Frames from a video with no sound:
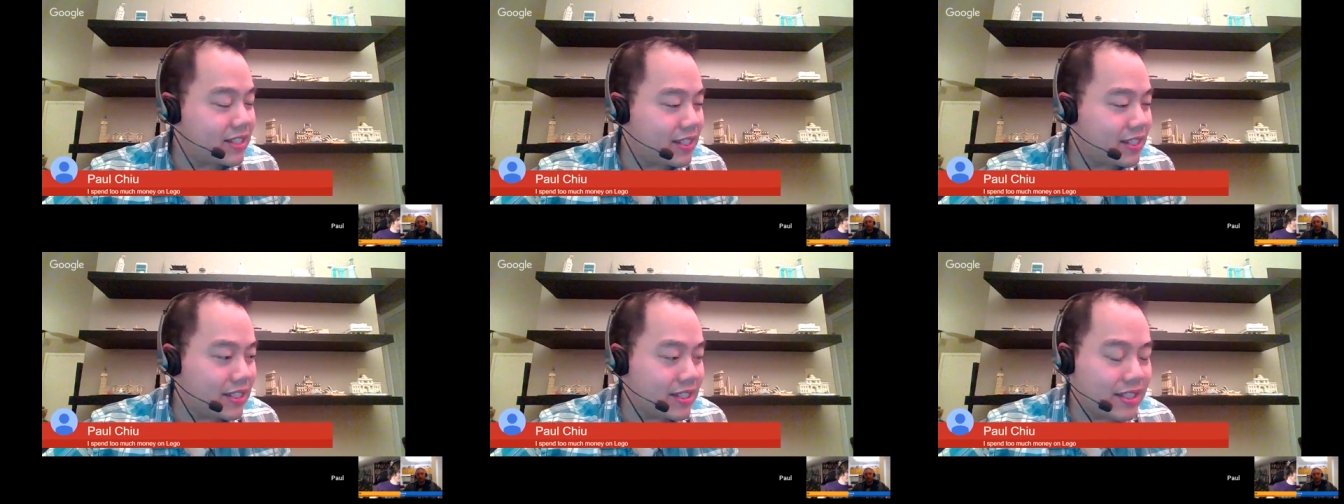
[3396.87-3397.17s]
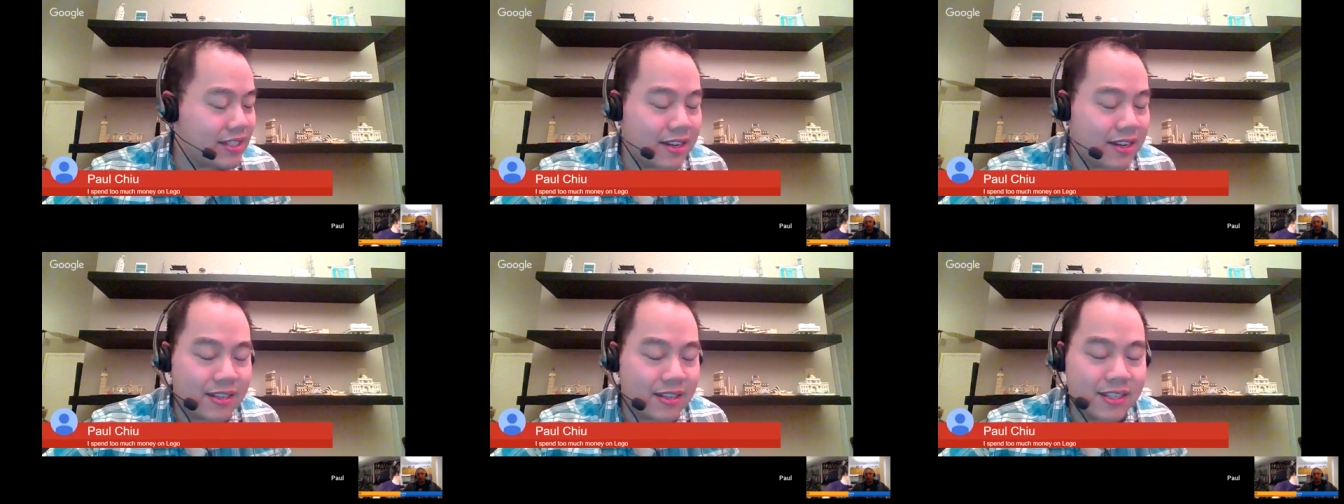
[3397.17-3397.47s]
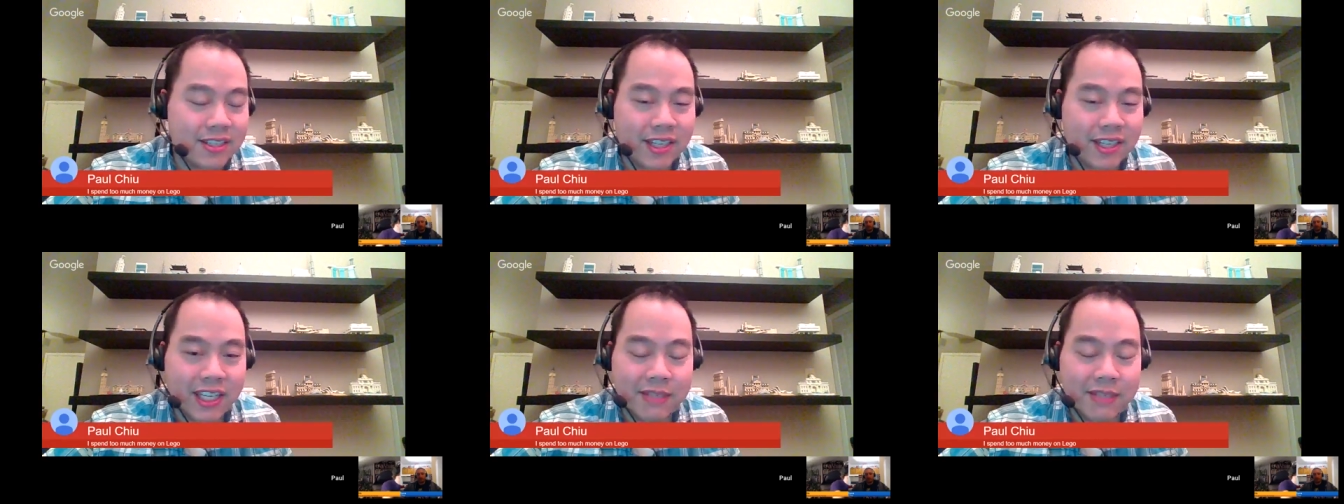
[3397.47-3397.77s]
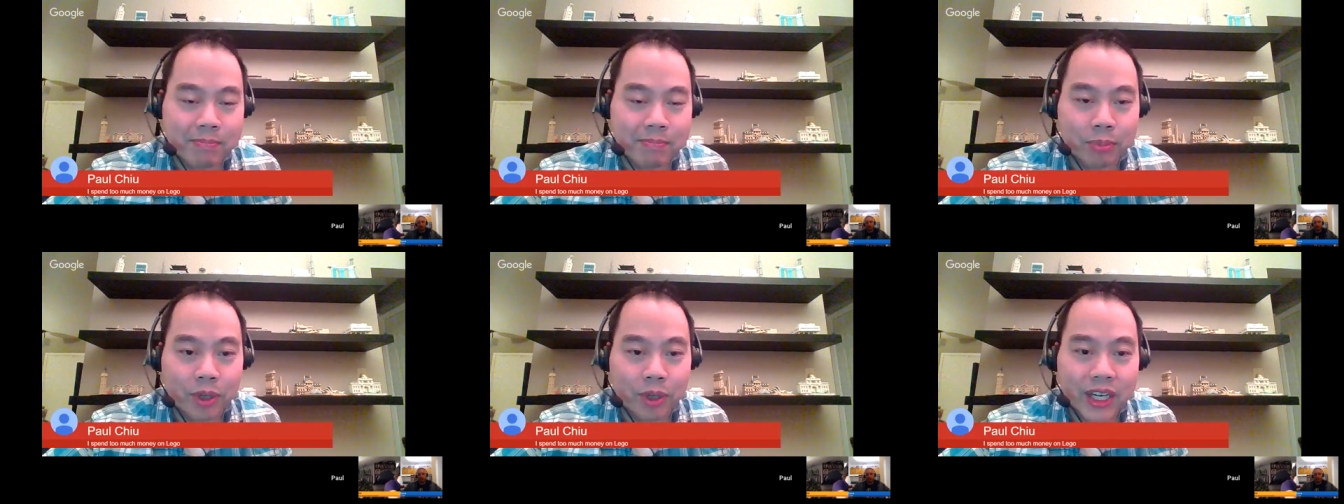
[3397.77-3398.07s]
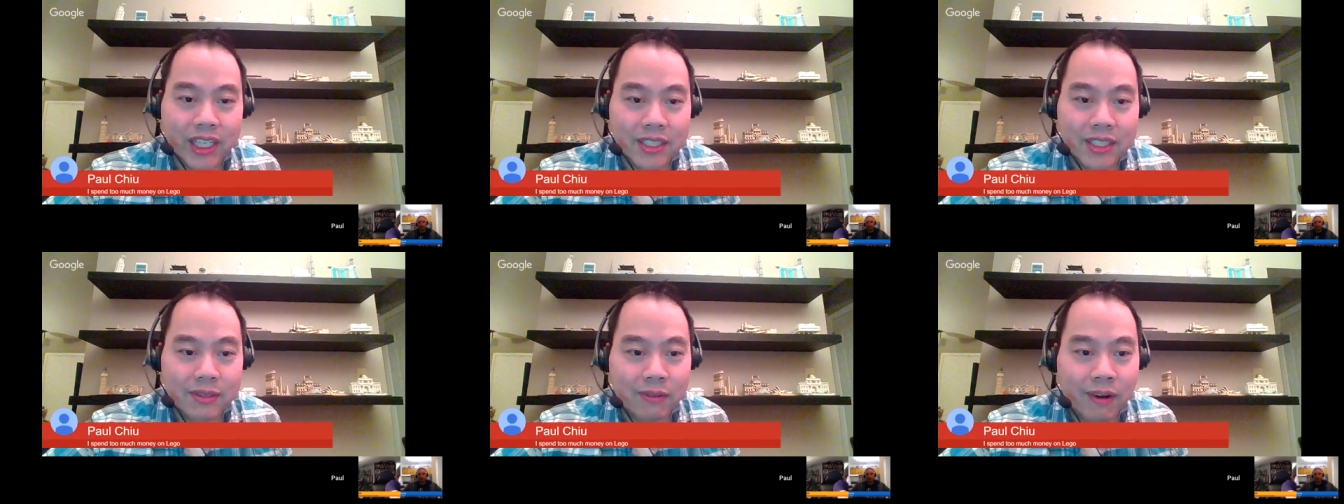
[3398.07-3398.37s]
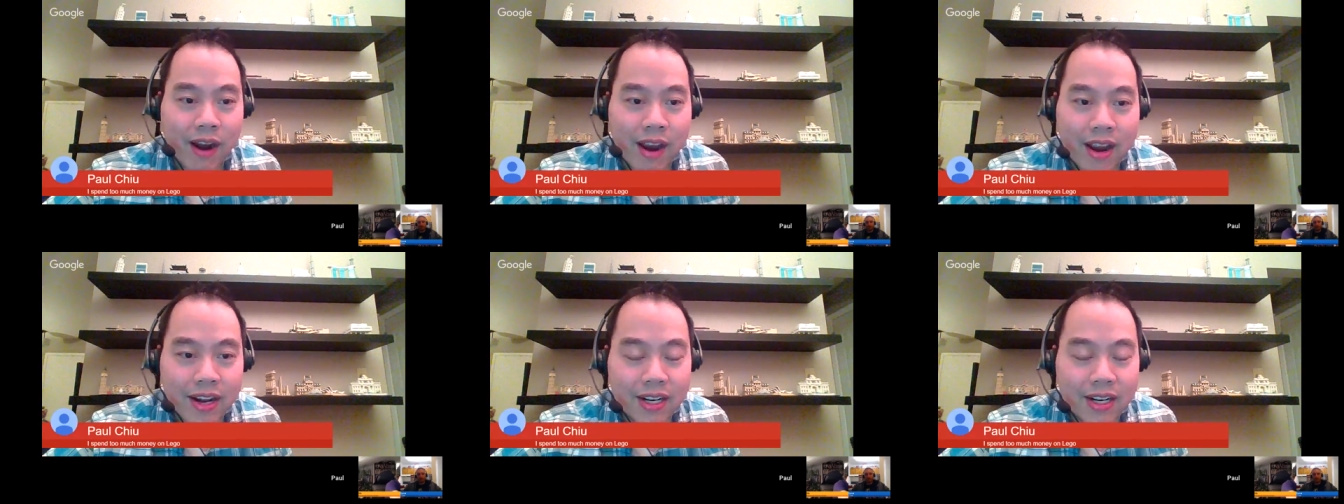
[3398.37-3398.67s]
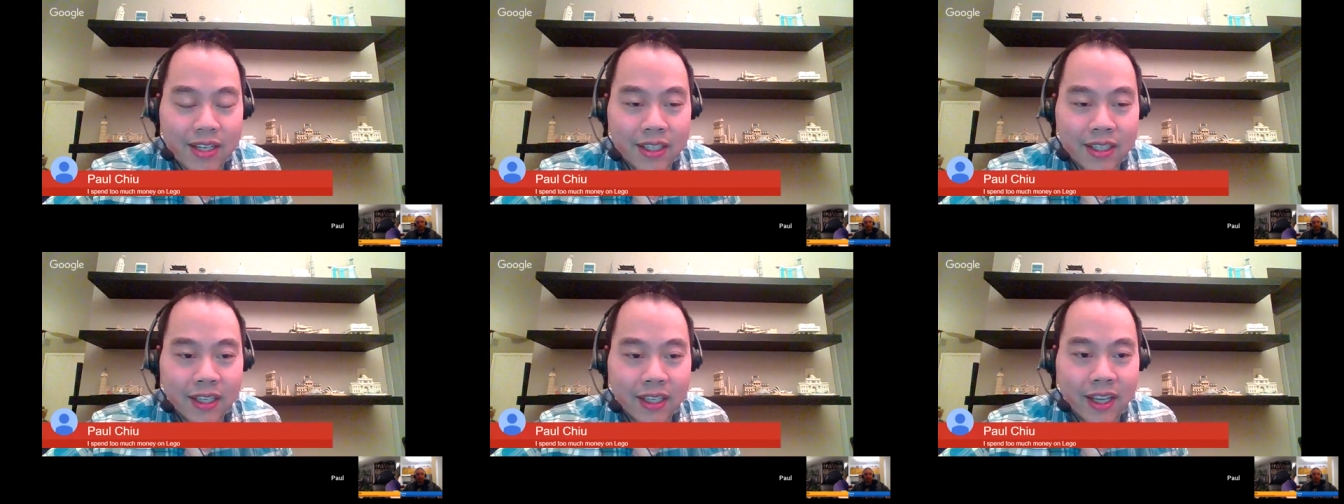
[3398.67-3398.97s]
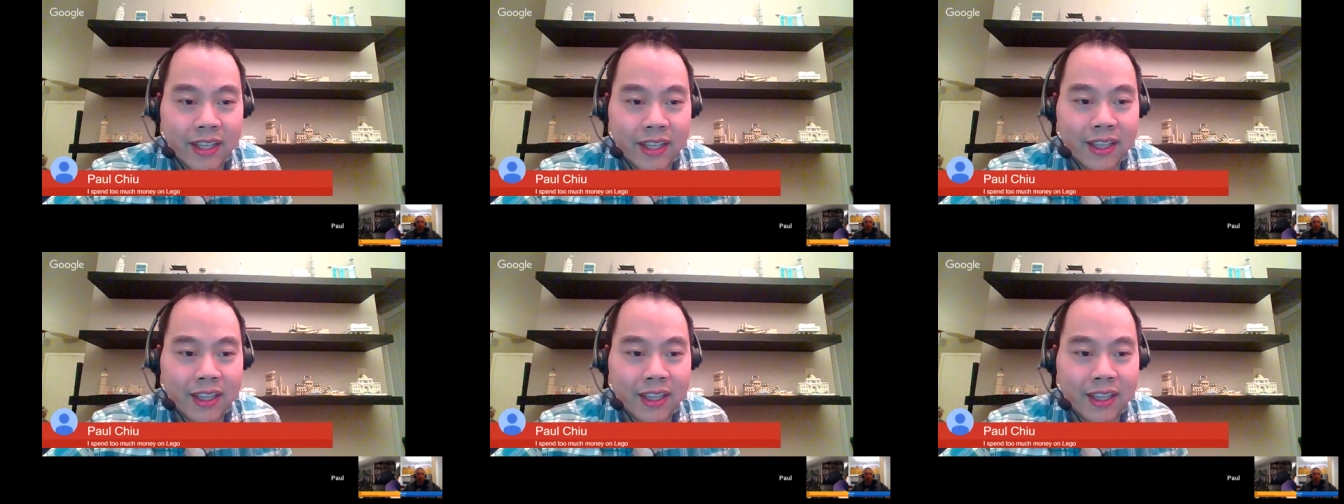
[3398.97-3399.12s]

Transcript: their essence they're just bricks, right?